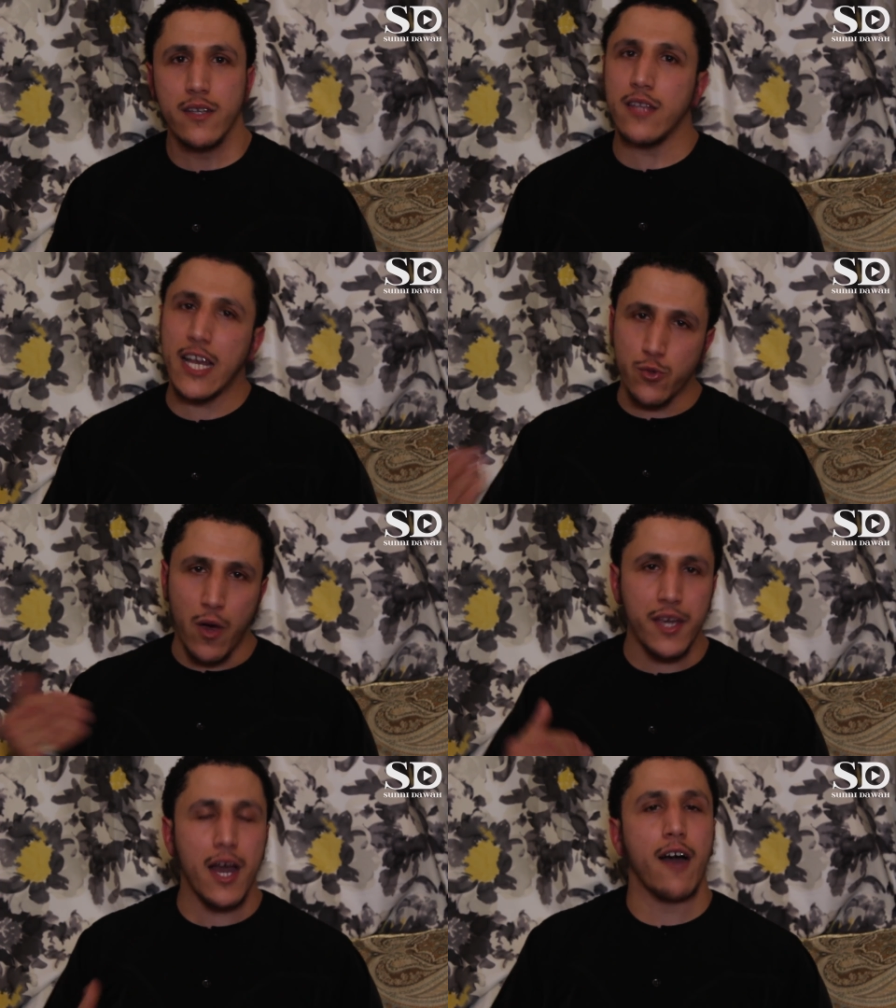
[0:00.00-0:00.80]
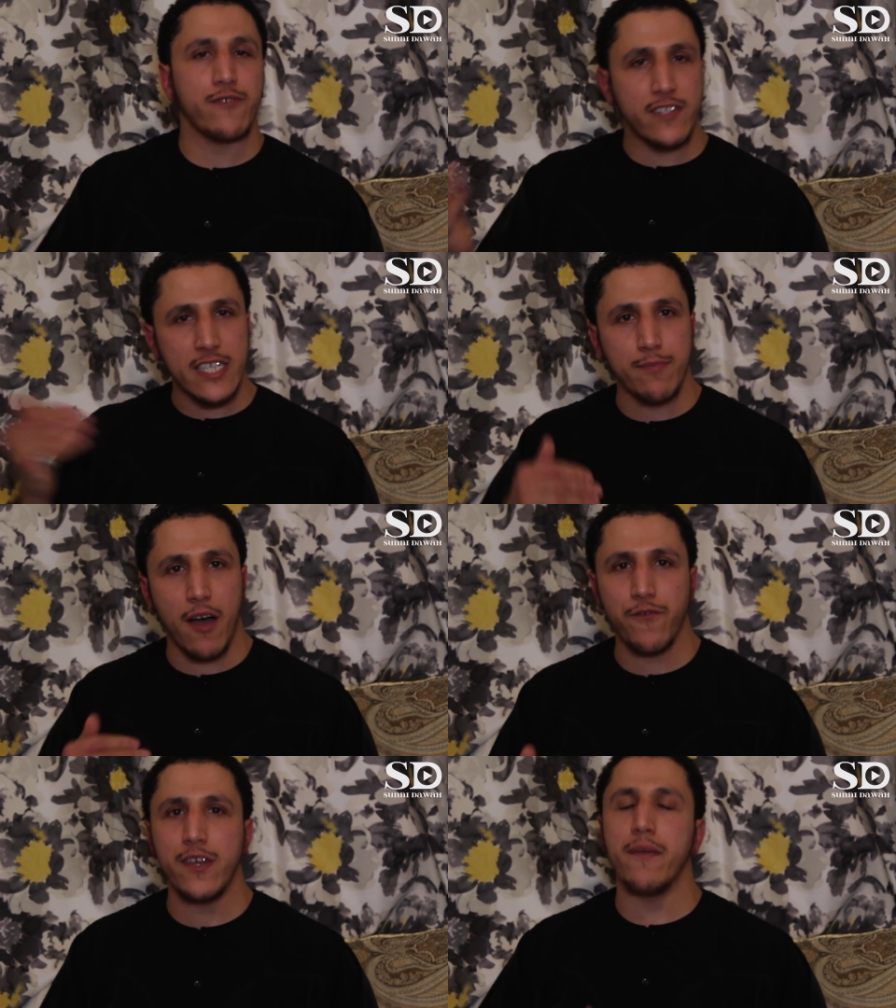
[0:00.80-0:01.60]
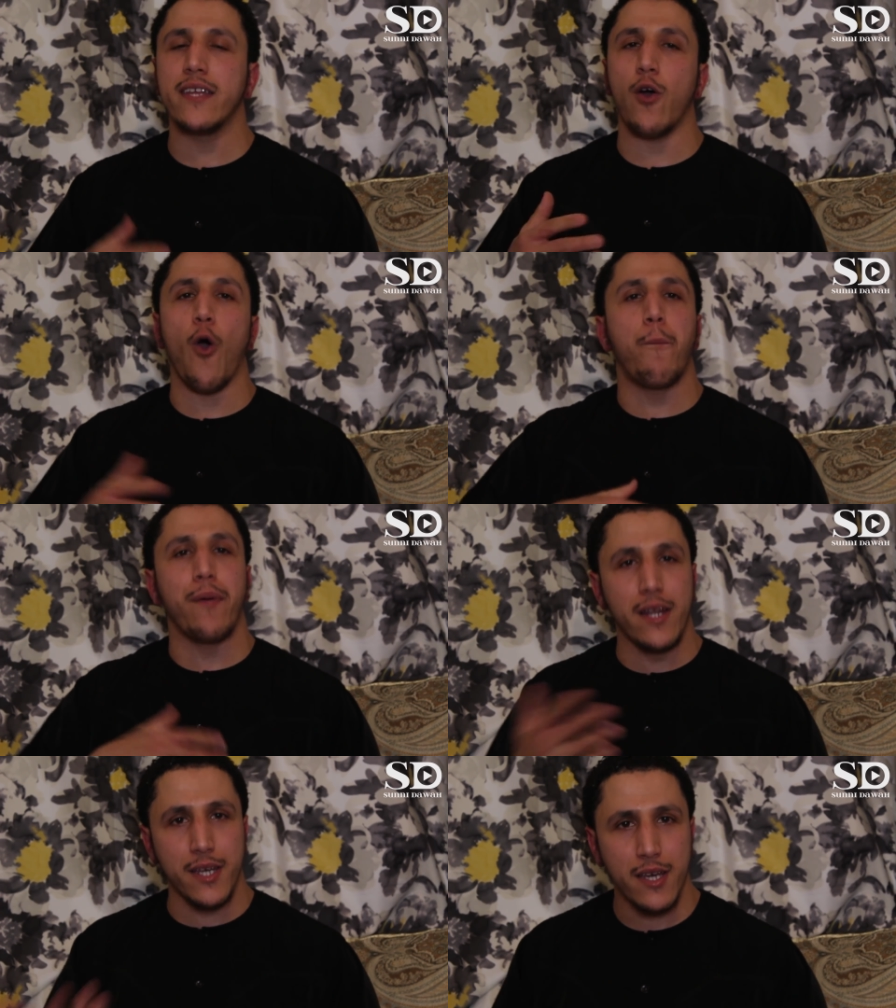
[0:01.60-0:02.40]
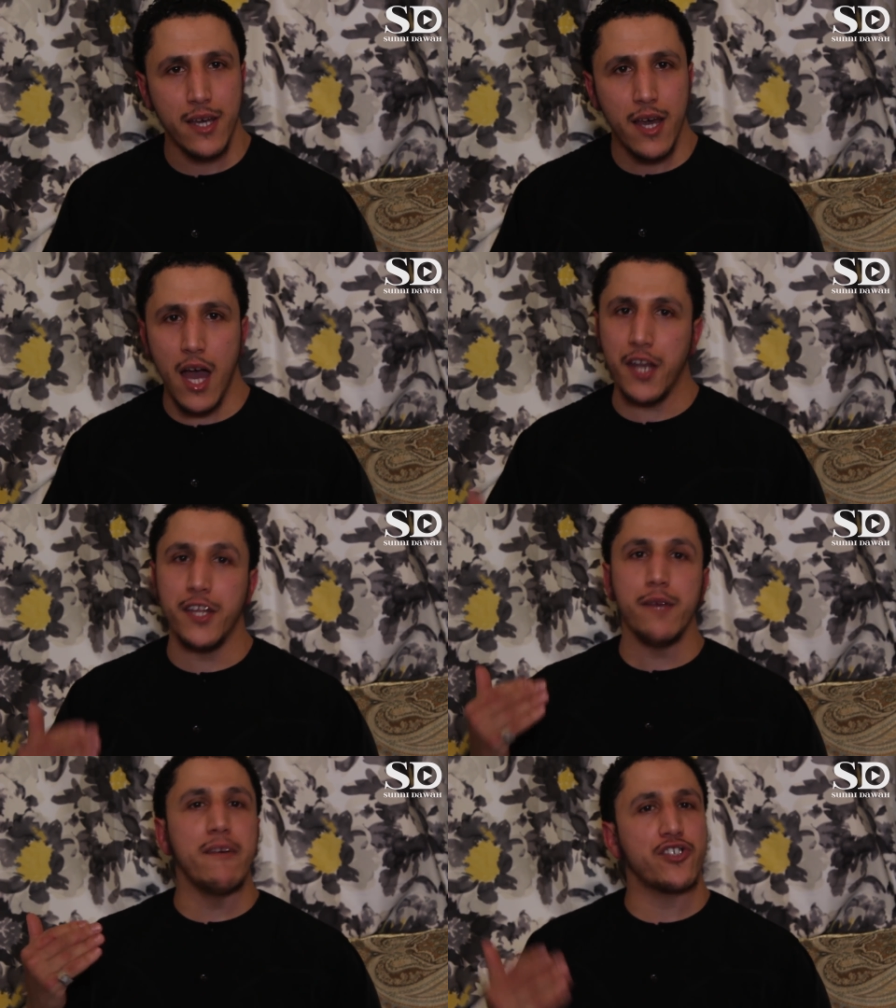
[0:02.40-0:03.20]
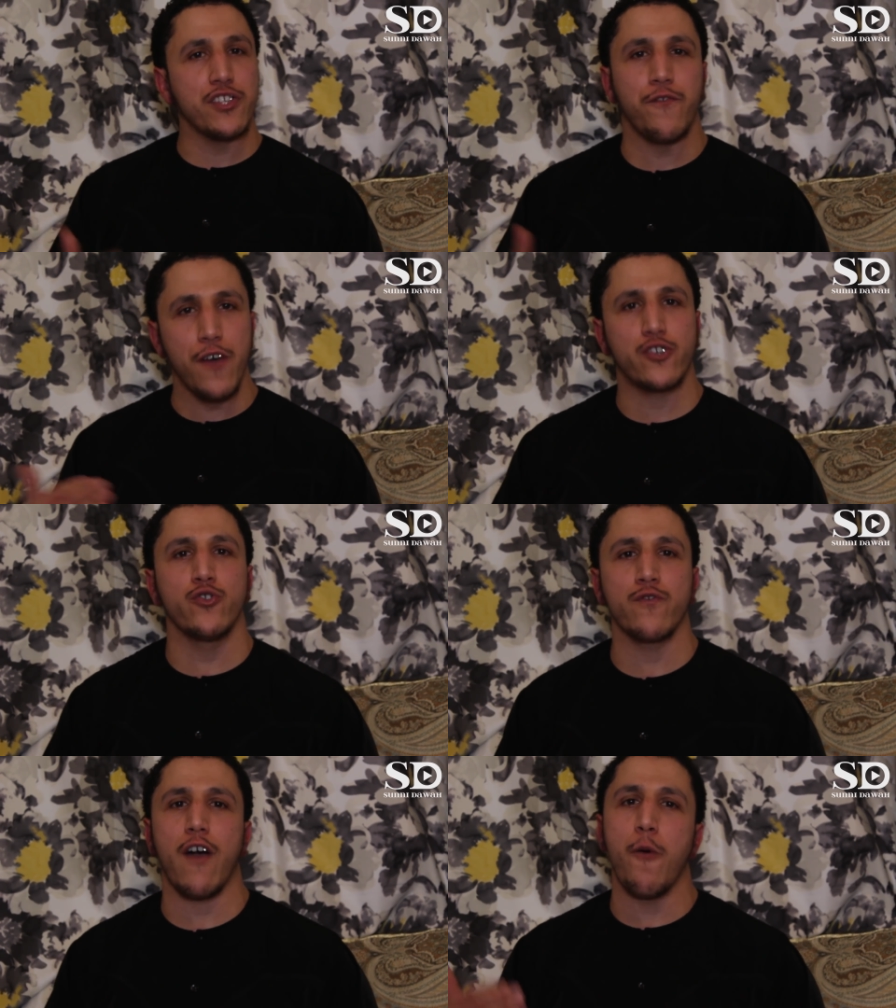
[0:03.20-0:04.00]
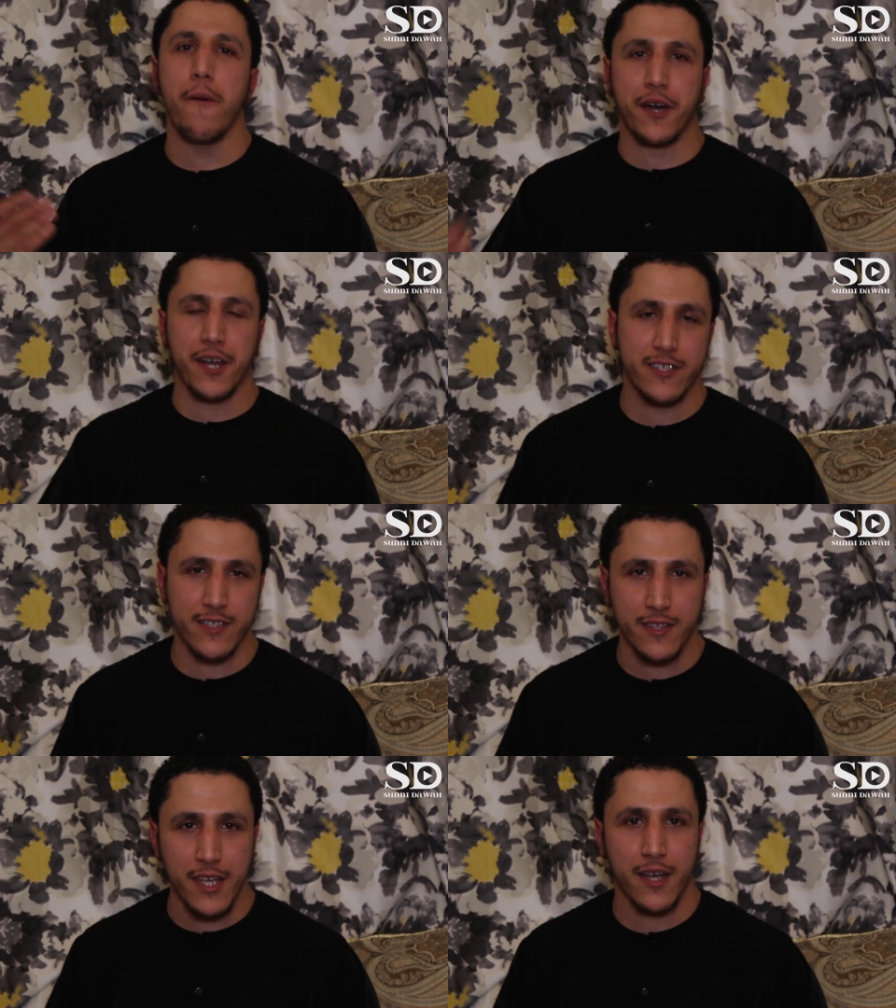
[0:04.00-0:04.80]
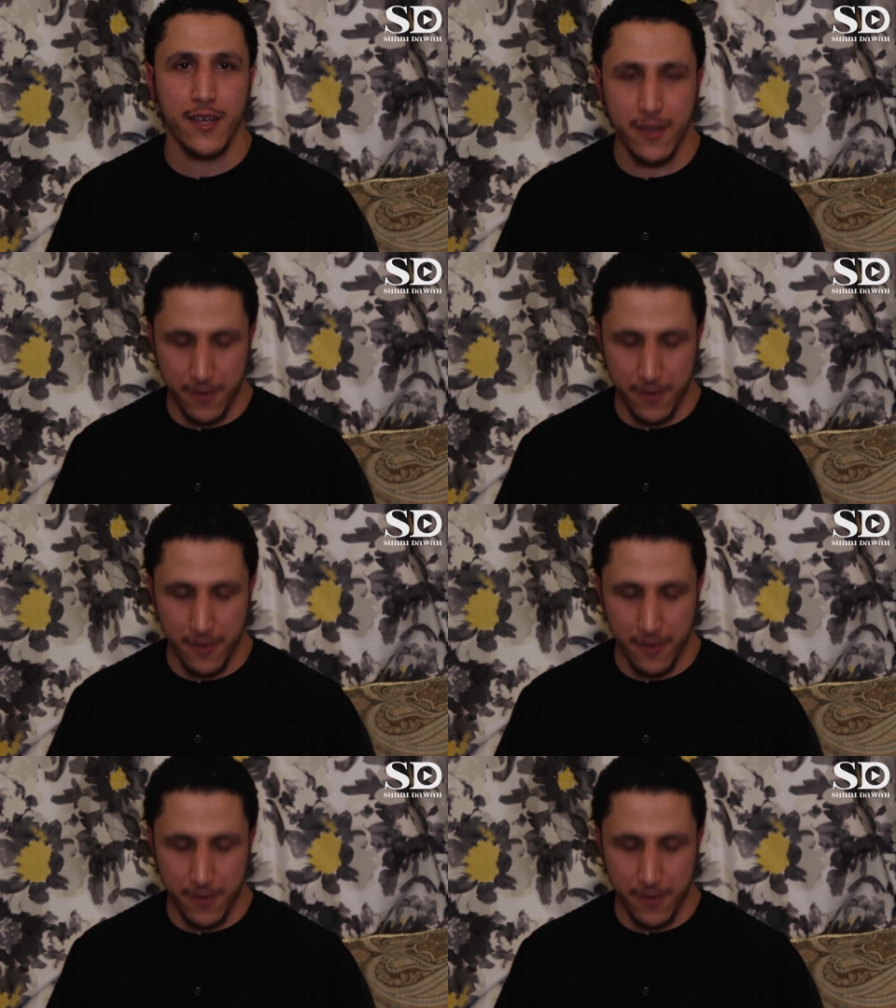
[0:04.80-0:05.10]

That's why he, after six months, he made it openly, and he mentioned the virtues of Abu Bakr as-Siddiq.